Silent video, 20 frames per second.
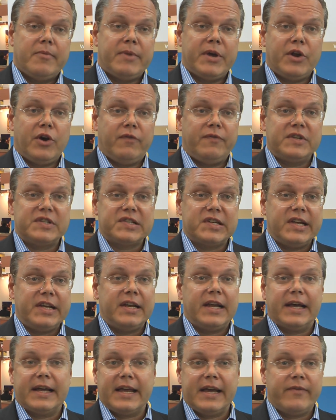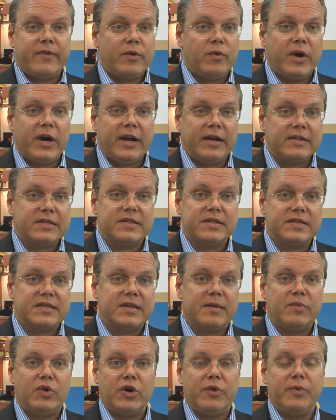But obviously, like everywhere else in
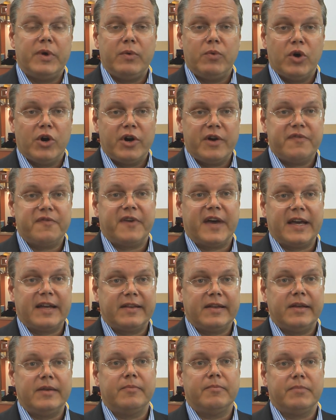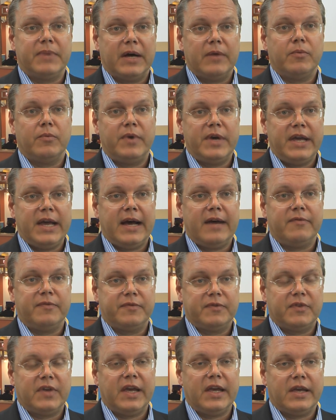Samui, we were affected, but we have
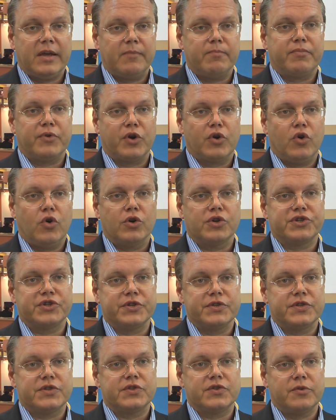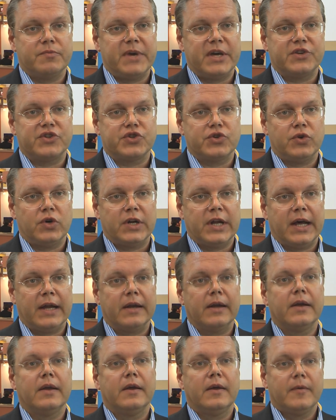taken precautions to make sure that
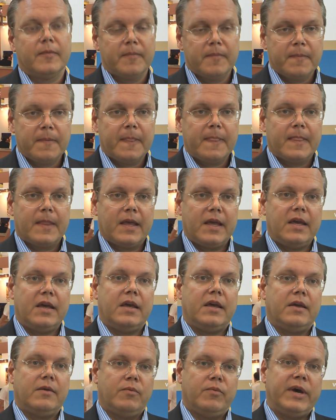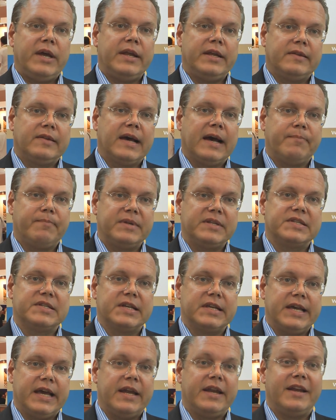when it
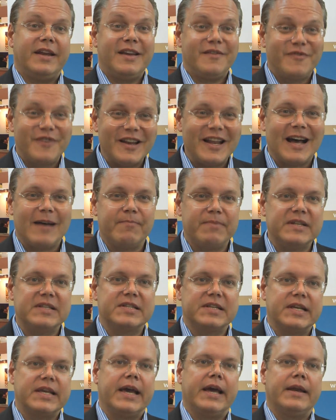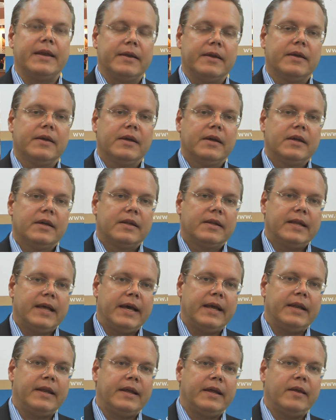happens again, and if it happens again,
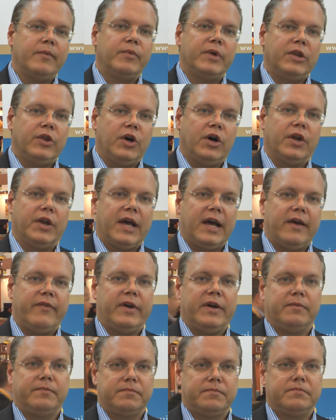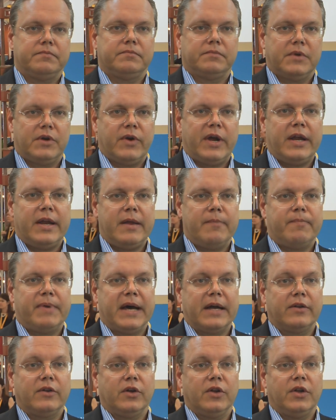then it will not have a great
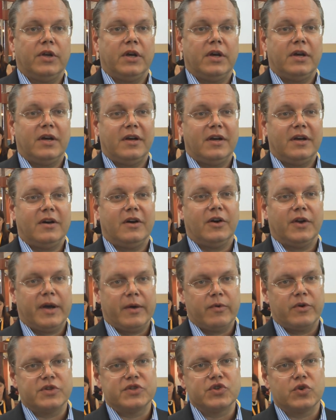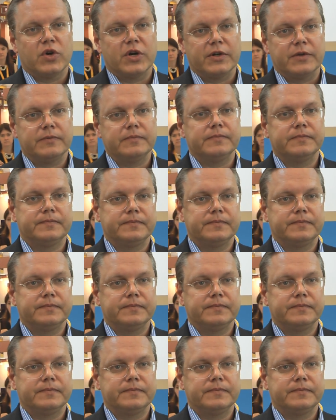impact on the on our resort.